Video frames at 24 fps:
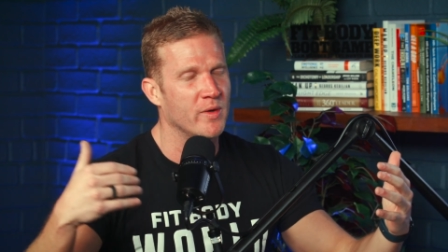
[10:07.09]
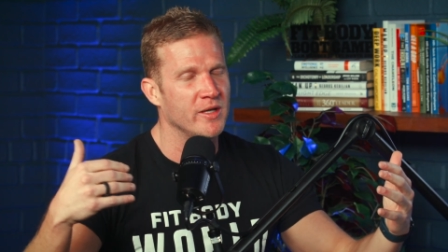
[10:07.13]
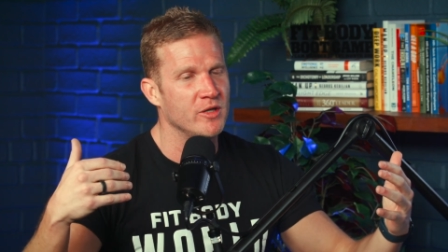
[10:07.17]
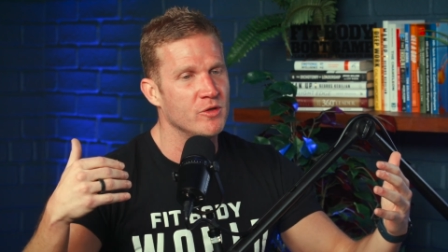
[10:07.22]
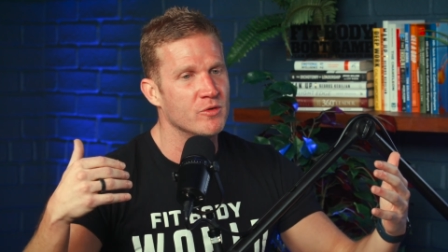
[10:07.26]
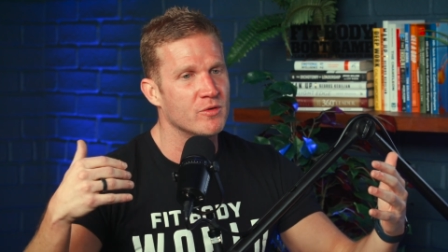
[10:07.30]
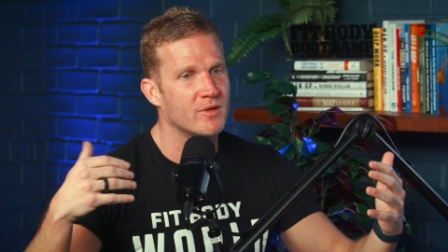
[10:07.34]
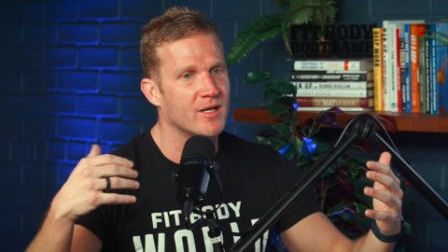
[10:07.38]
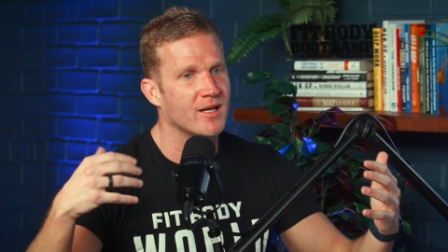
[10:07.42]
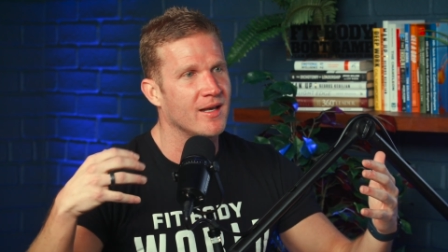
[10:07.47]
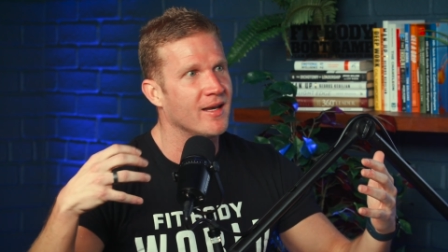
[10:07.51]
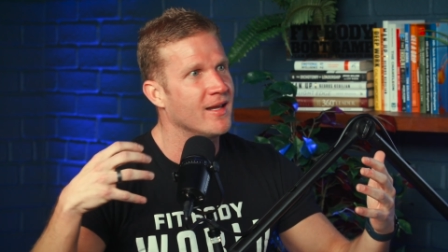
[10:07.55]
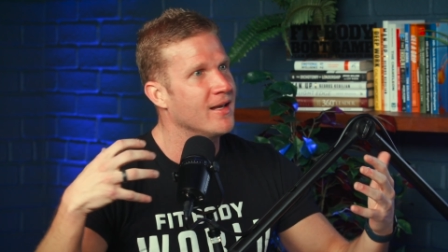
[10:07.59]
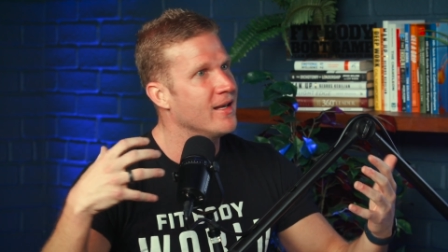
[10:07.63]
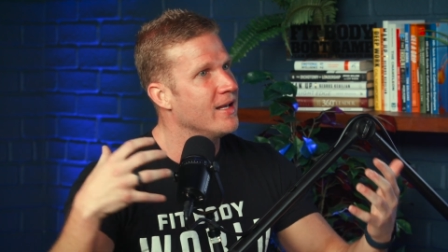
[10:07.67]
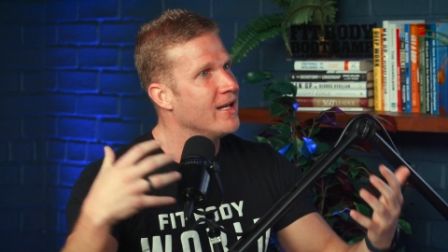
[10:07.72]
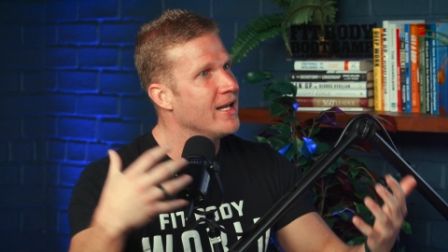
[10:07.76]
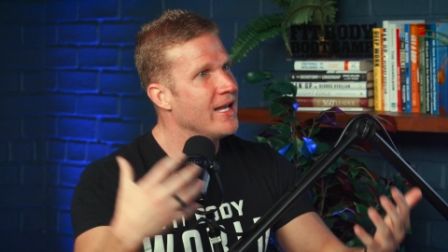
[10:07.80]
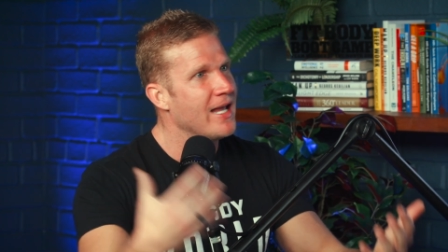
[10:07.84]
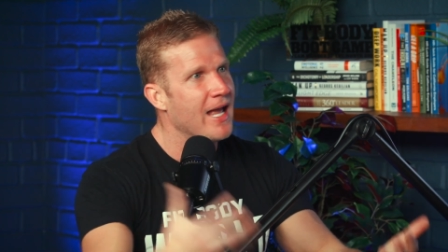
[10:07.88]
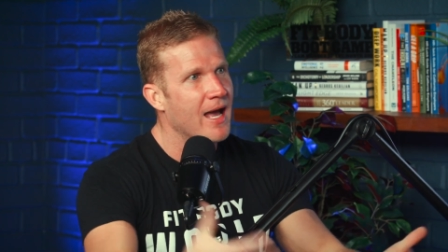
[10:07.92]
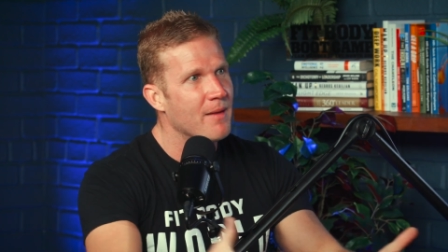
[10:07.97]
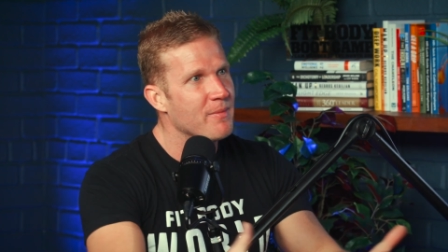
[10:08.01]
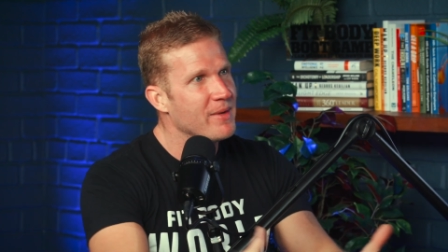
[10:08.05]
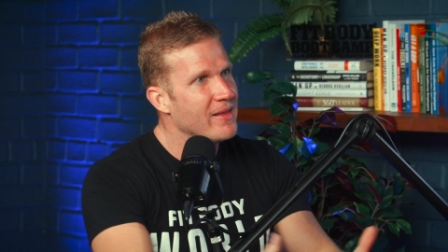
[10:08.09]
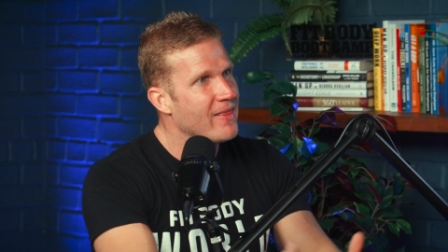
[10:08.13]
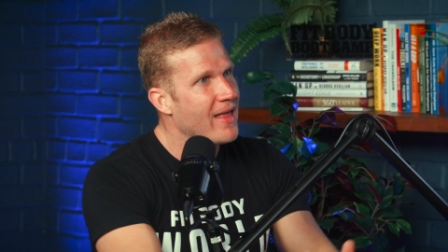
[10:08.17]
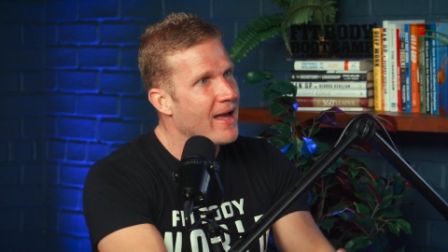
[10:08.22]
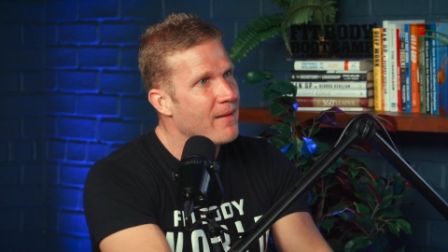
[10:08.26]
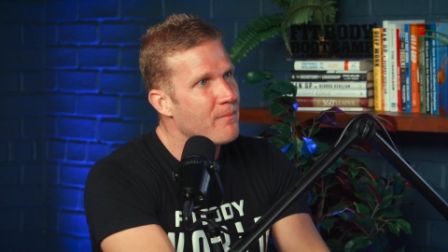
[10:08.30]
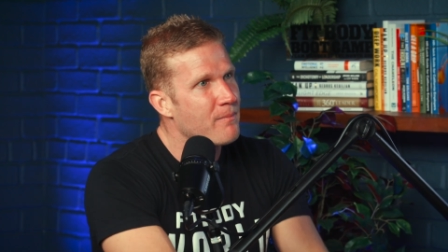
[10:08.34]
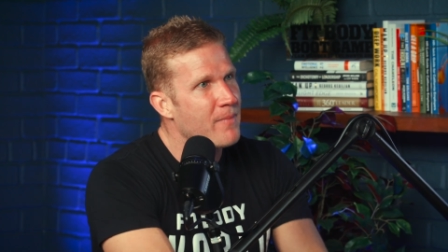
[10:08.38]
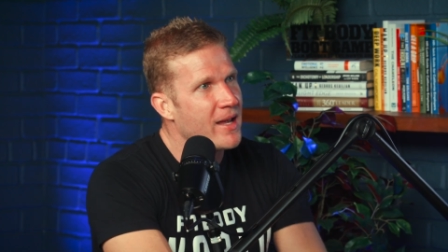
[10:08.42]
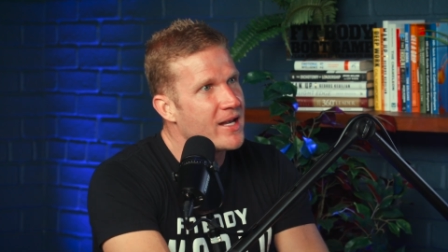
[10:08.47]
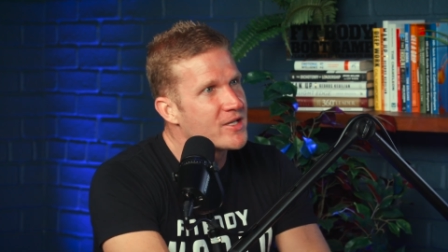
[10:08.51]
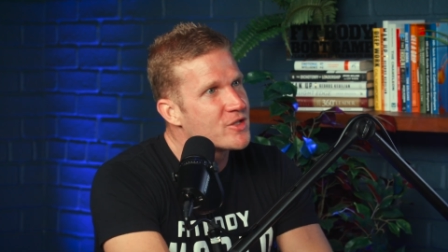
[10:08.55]
exactly. Can, I mean,
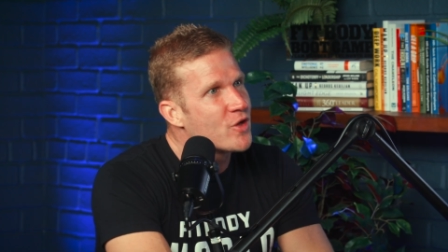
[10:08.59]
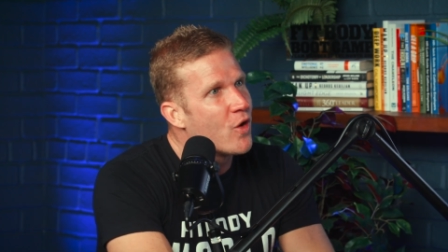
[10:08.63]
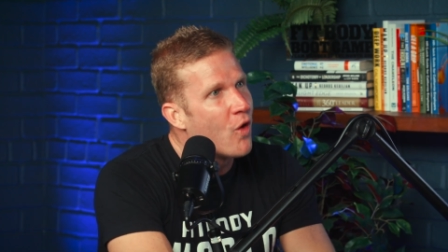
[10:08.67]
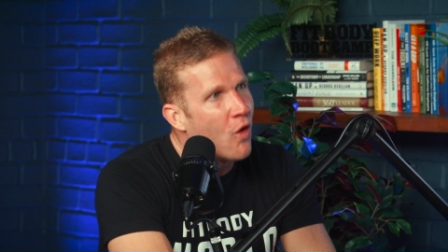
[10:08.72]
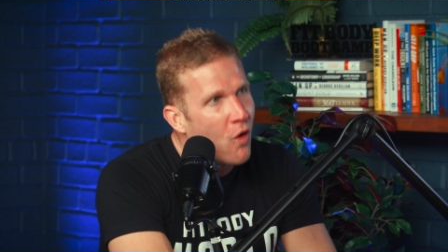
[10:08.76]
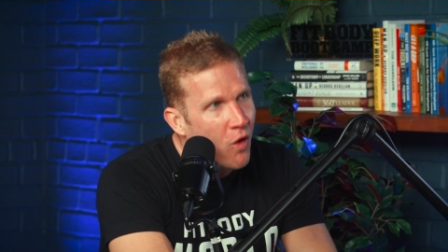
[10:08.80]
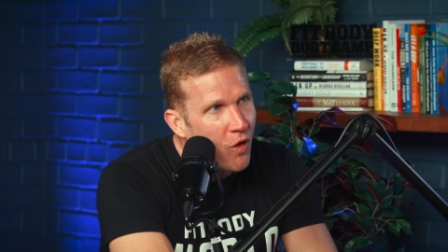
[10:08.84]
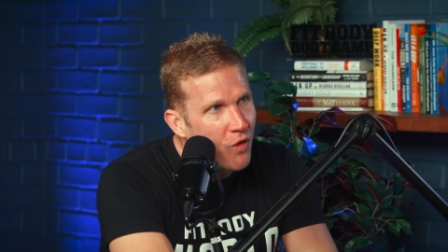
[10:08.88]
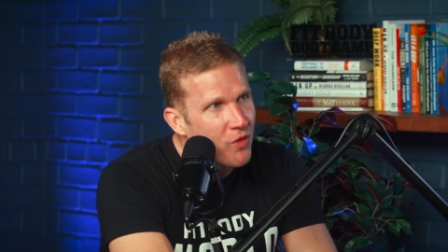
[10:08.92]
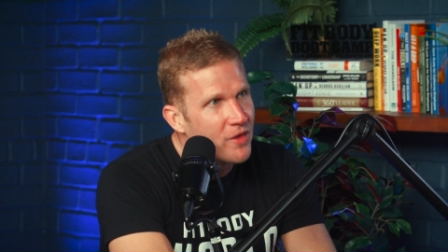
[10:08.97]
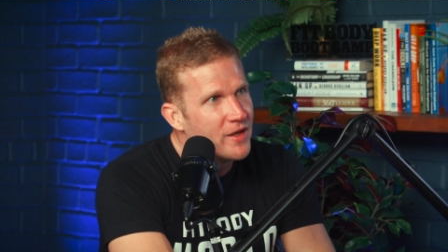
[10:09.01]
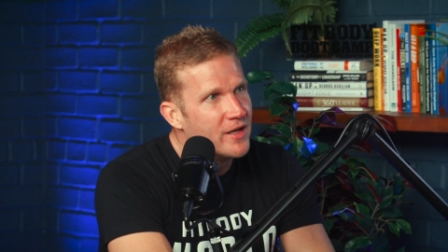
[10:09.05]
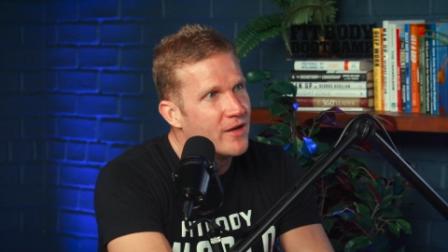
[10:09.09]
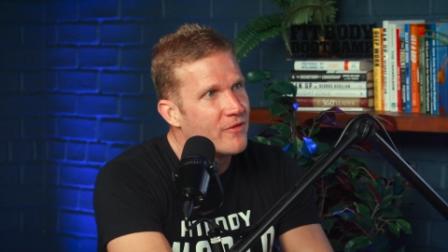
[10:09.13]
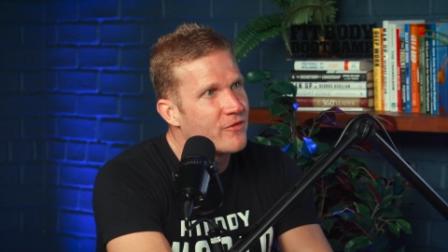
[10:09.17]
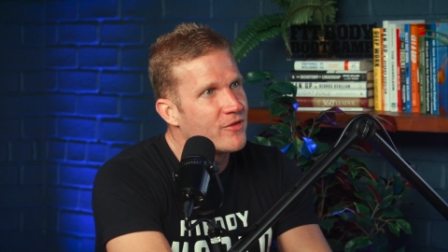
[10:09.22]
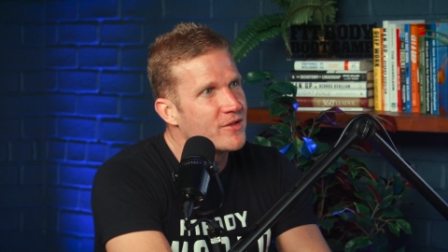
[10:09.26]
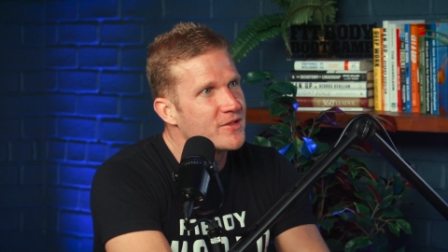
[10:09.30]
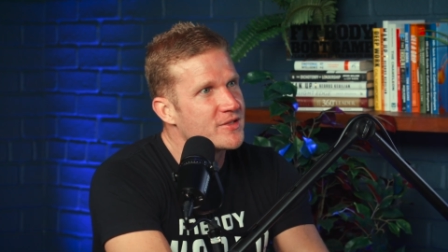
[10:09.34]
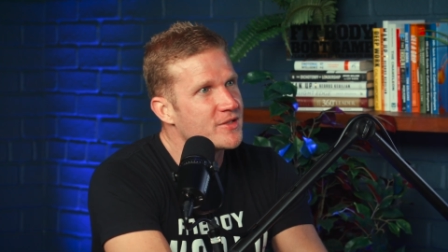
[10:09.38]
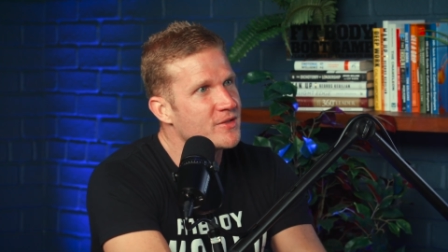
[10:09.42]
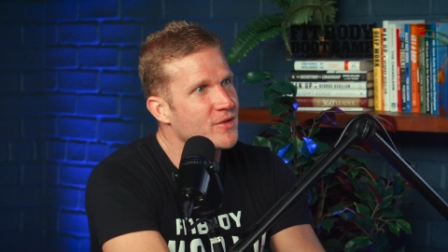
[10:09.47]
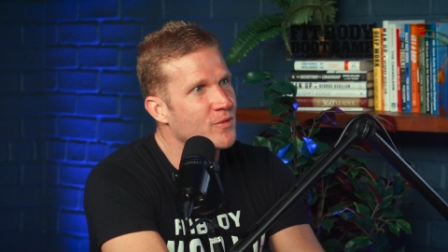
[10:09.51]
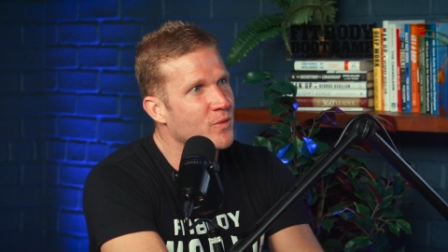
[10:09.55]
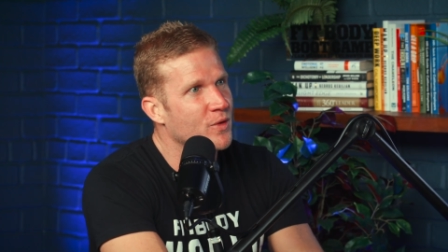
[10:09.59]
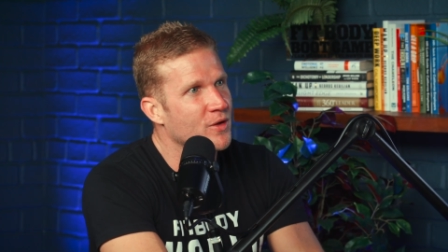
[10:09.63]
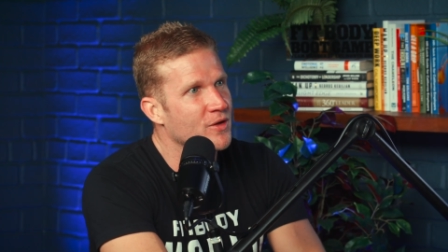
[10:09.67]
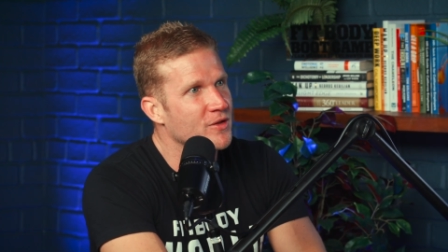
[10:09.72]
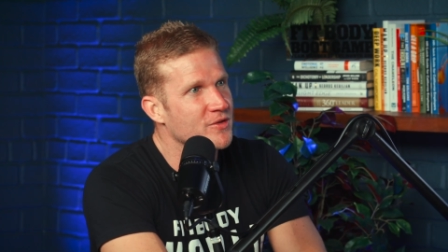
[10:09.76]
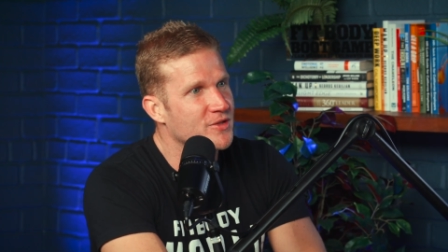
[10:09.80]
that makes all the difference in the world.